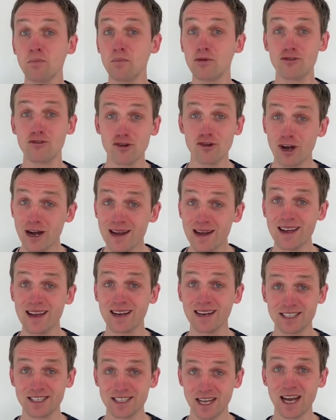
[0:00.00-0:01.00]

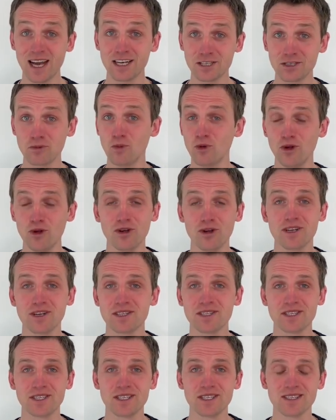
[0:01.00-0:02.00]
brilliant at
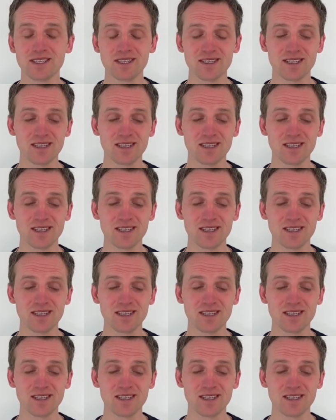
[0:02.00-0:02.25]
works,